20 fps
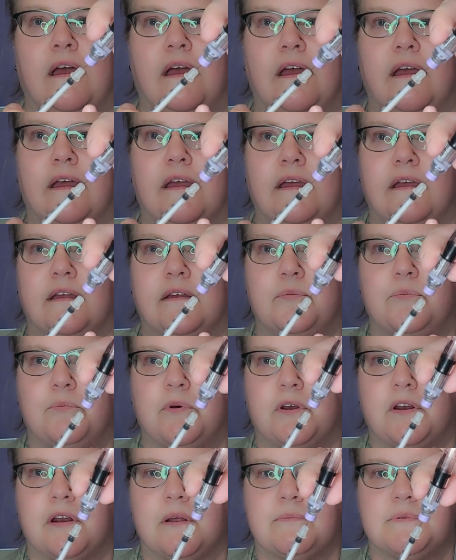I
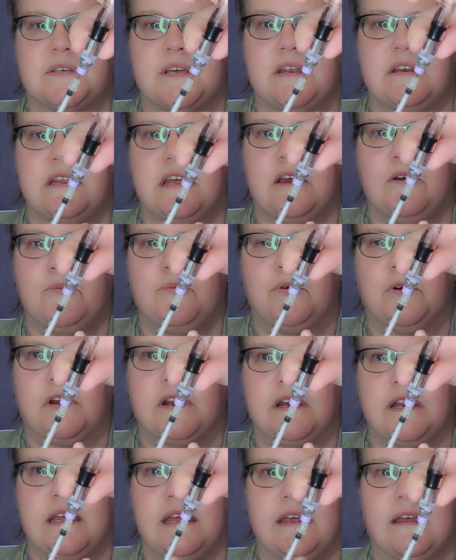put it upside down, put
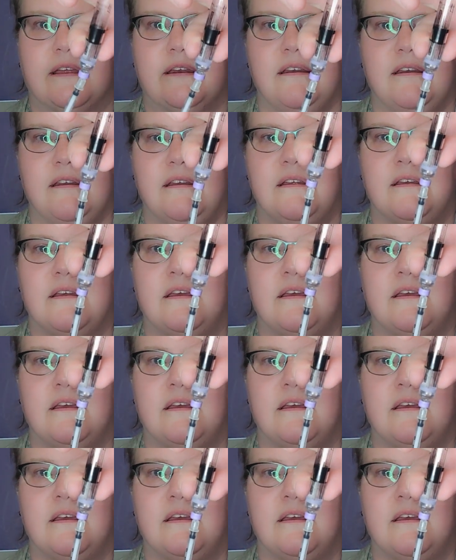it in.